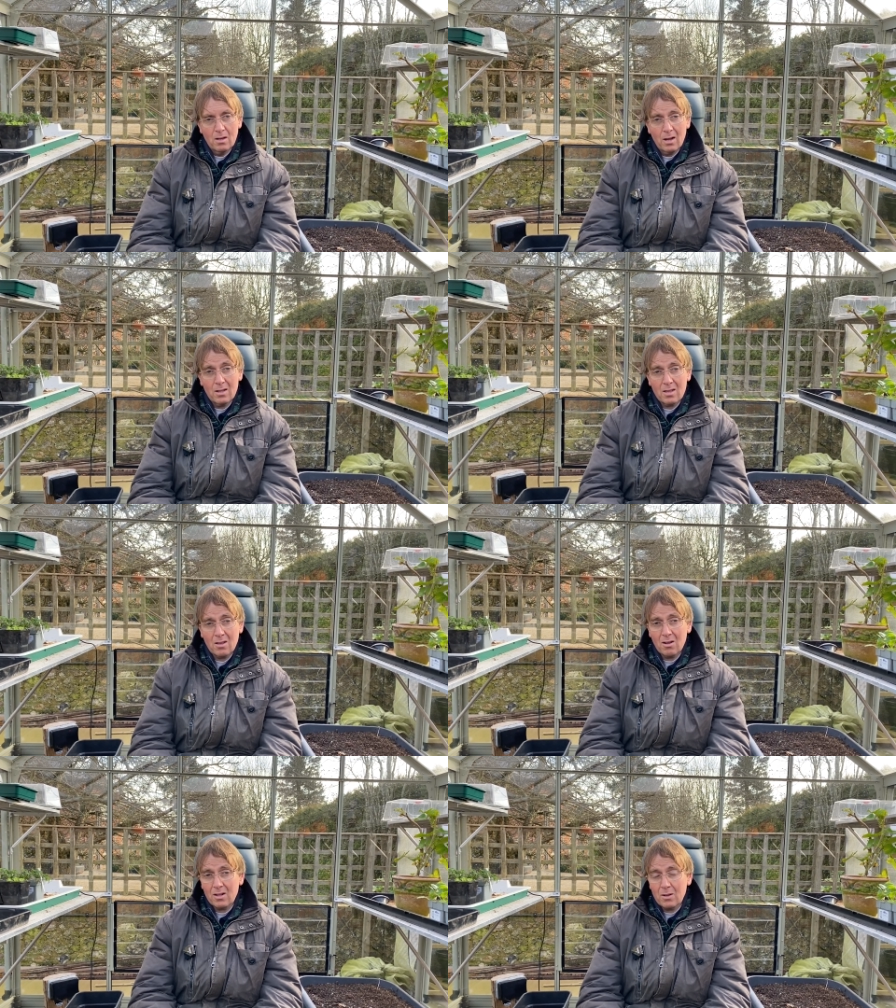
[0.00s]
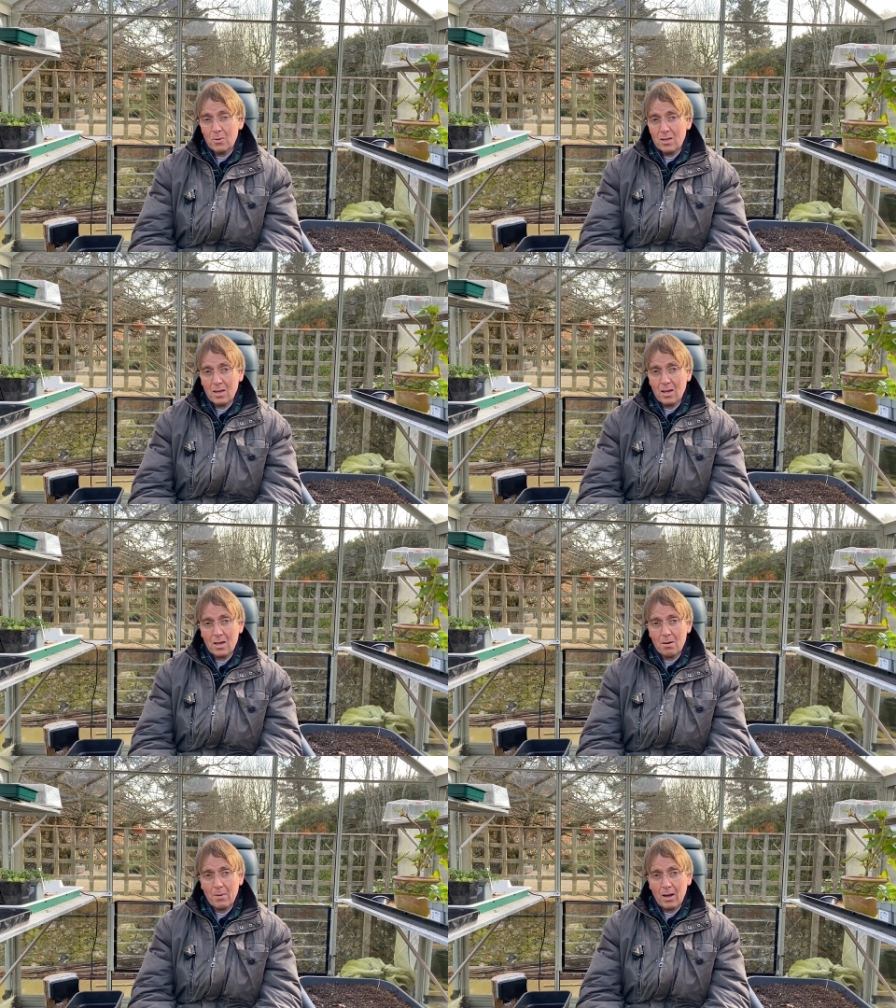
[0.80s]
And thirdly, we're
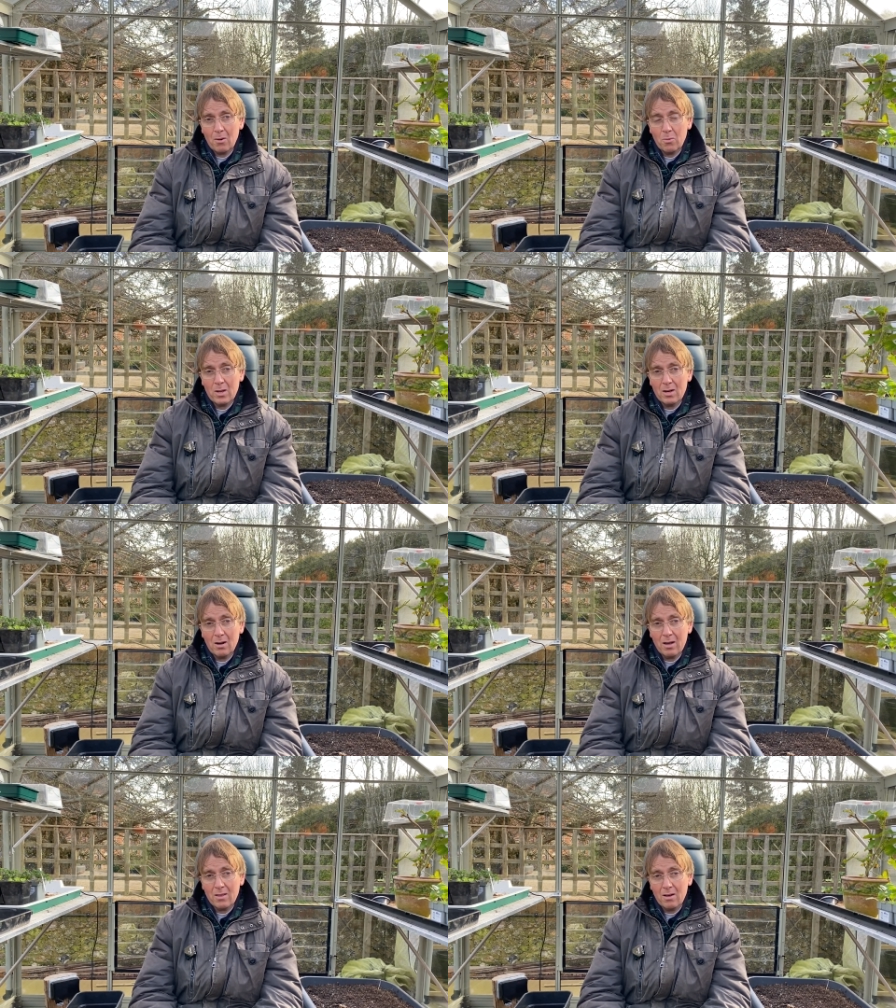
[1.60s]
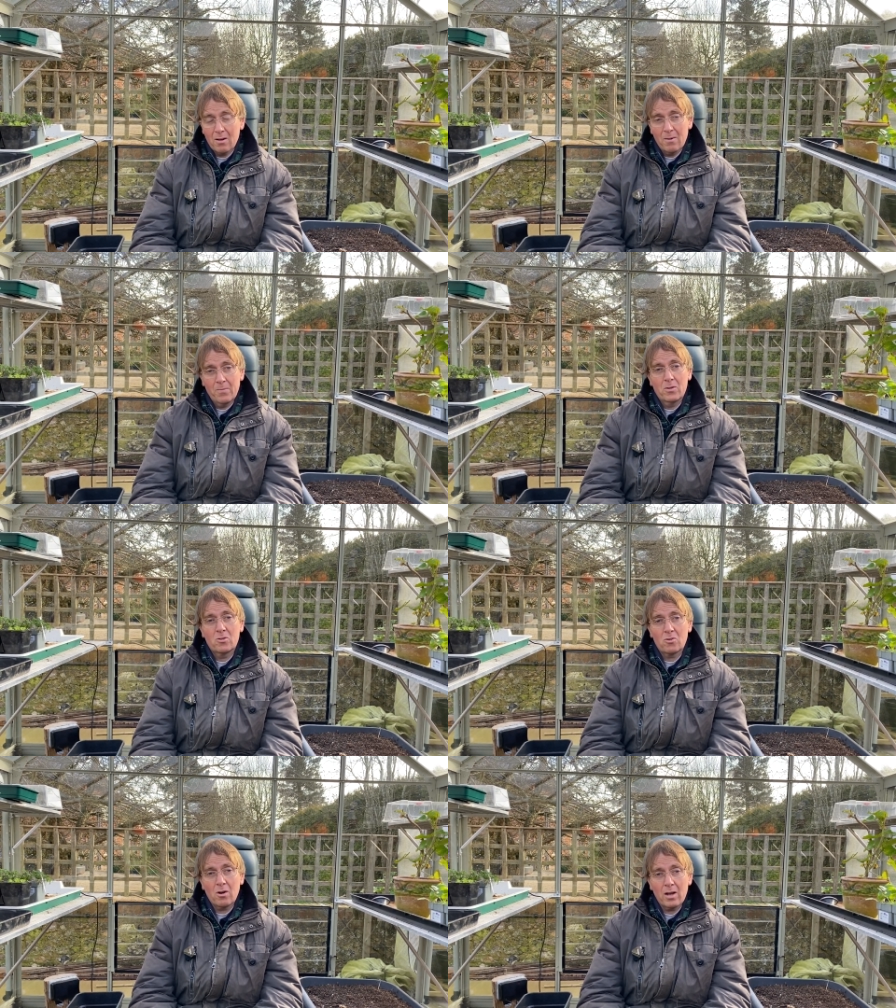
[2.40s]
thinking about we can either
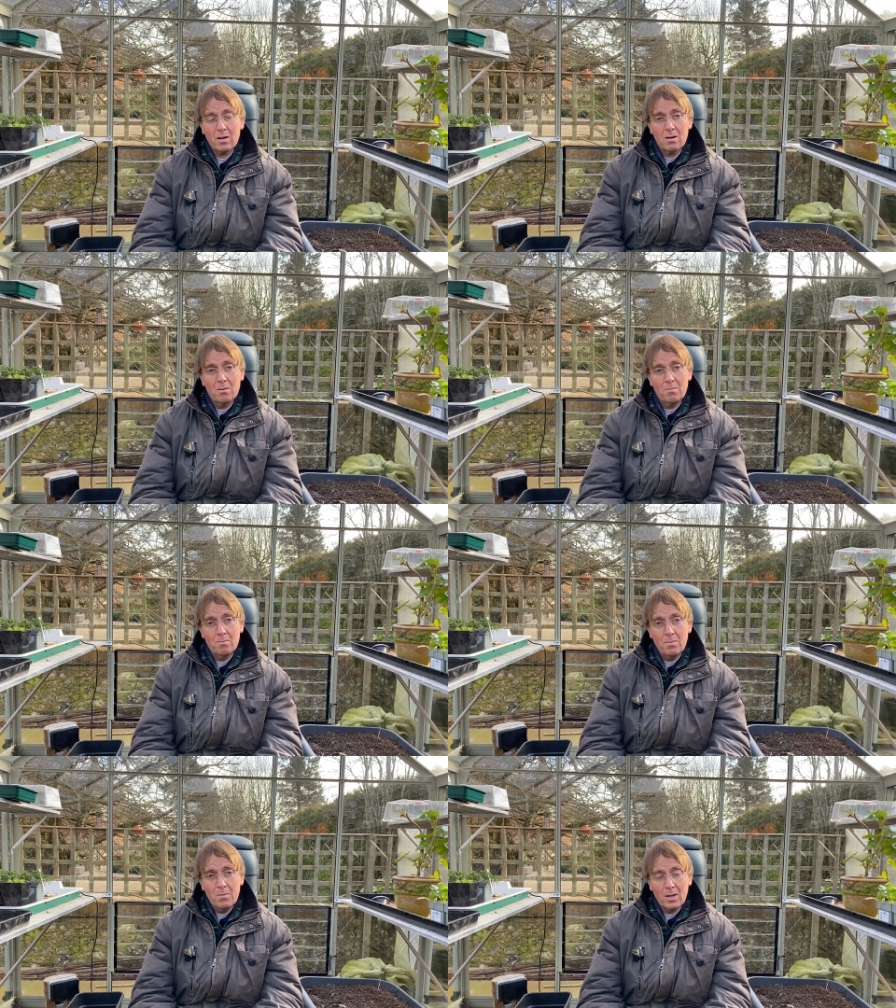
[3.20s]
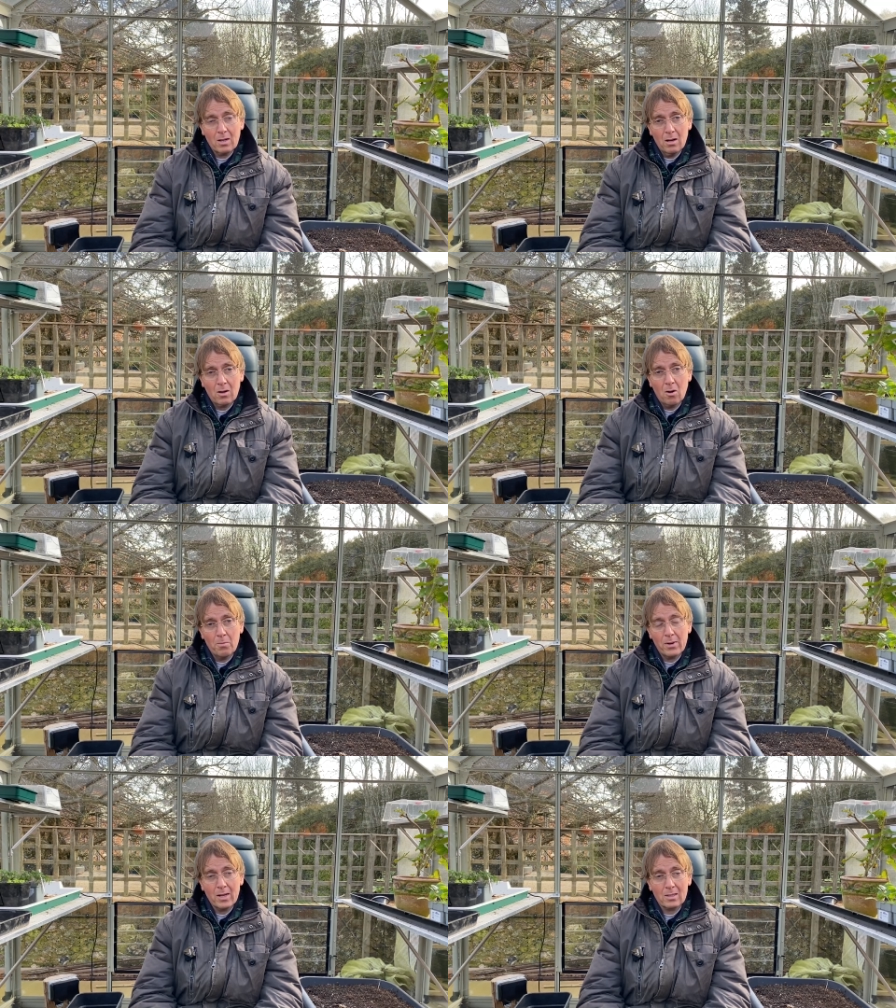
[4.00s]
try and mimic a
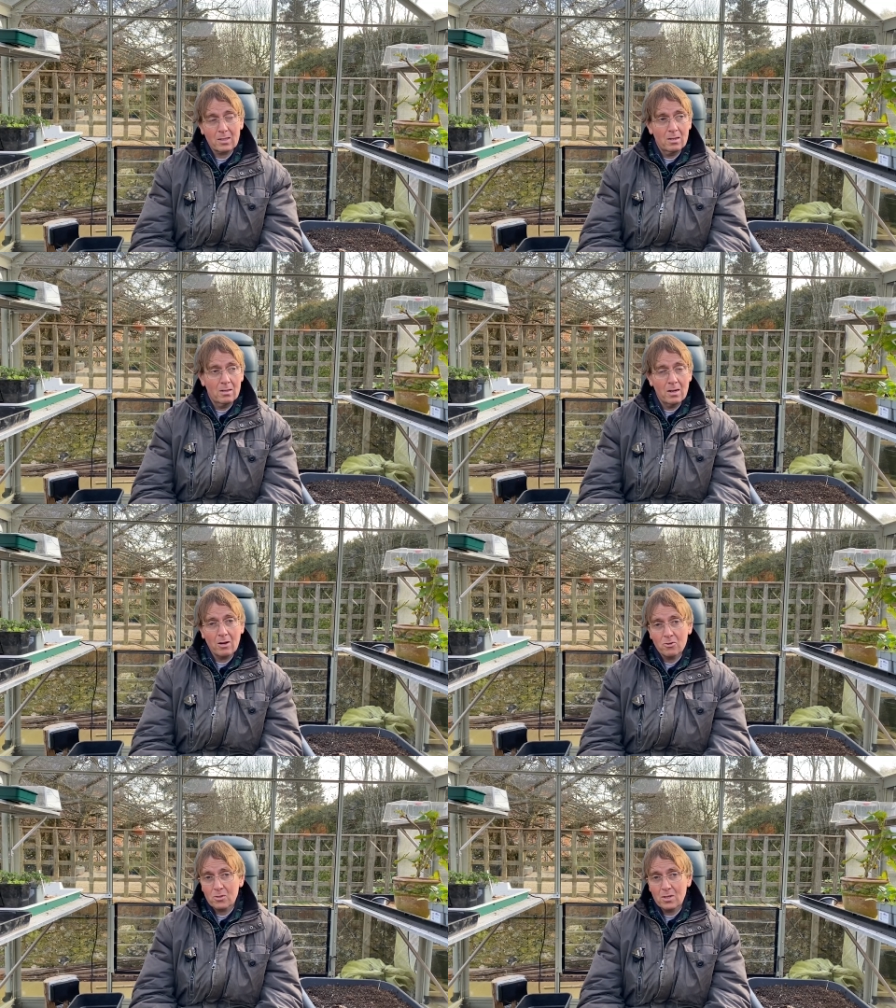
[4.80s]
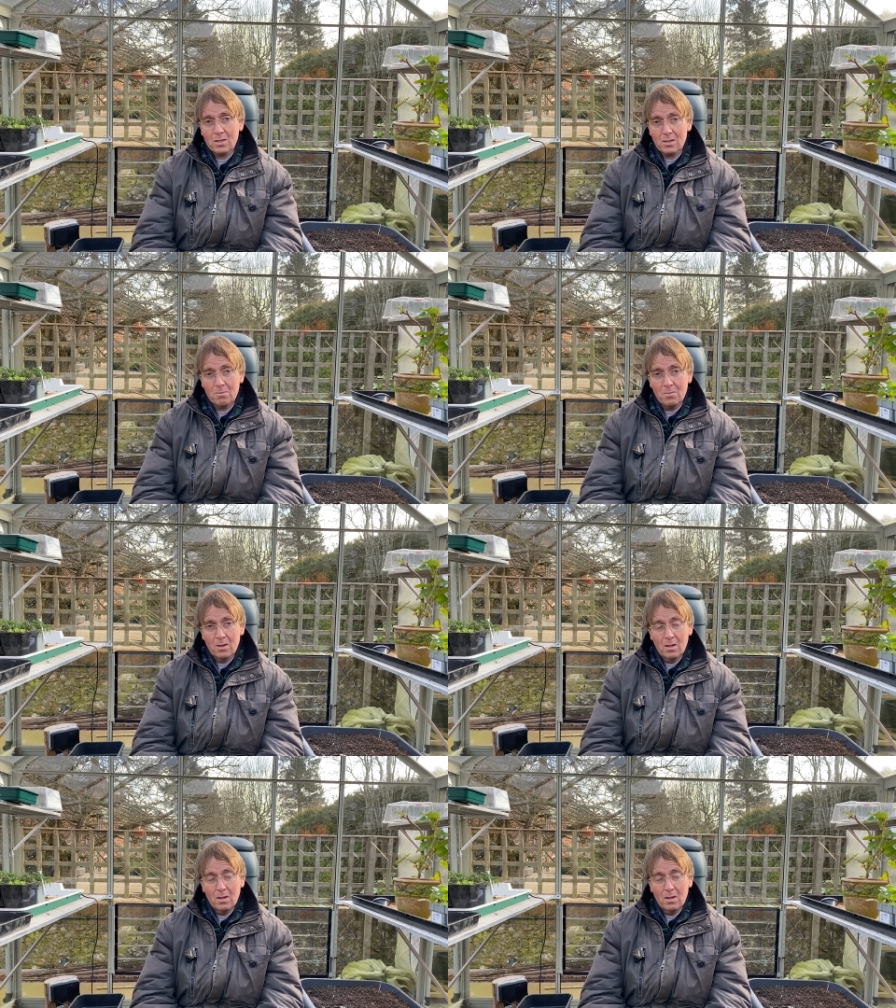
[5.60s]
complex natural system